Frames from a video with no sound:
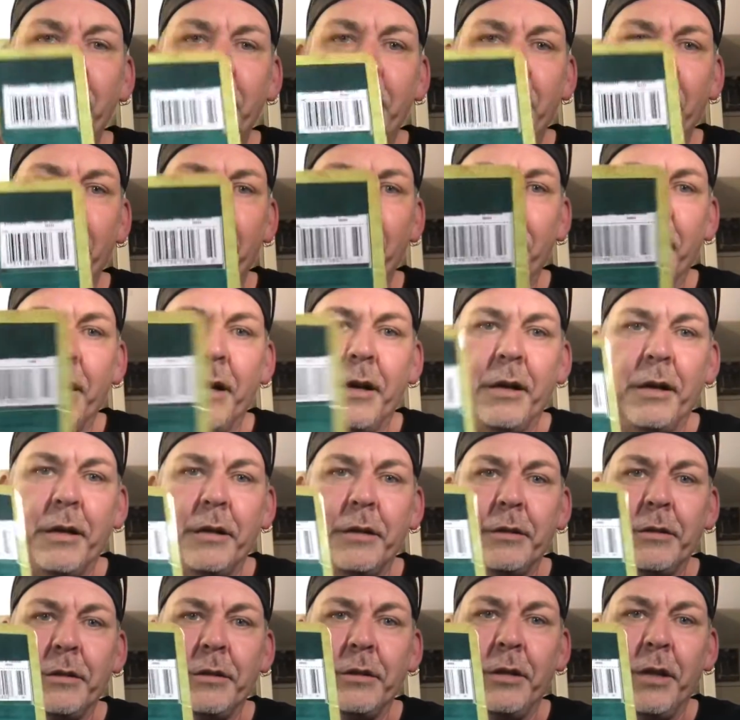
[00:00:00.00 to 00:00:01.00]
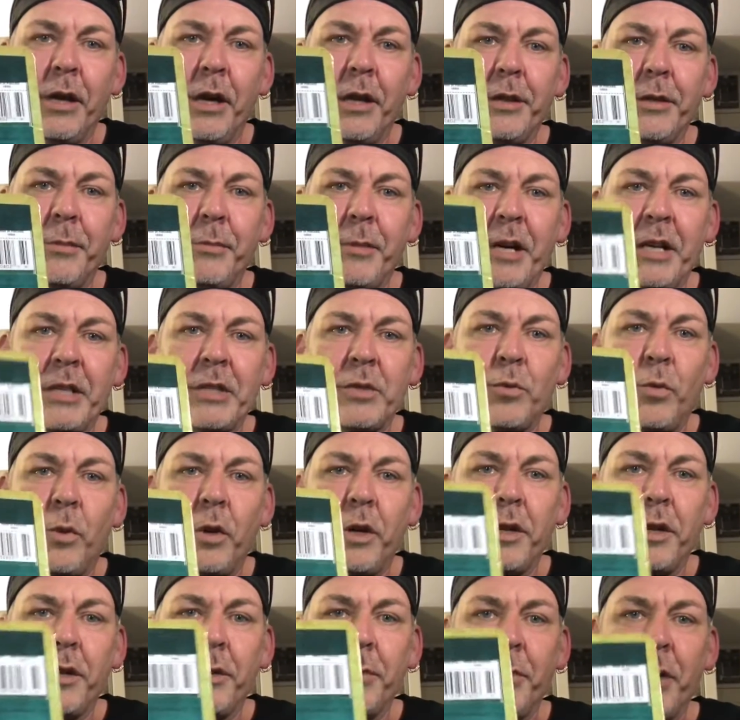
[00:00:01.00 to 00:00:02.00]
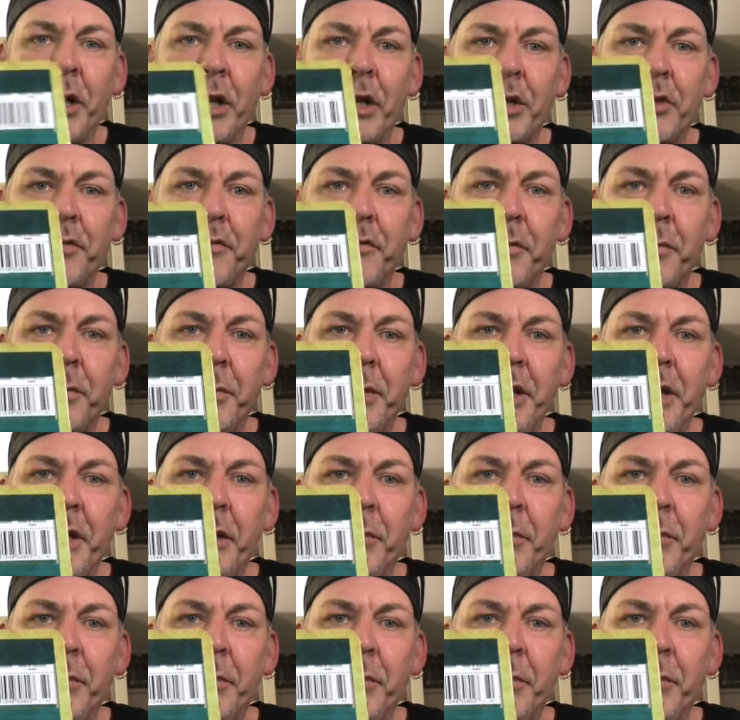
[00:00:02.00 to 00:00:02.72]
Not the best one of the bunch for me,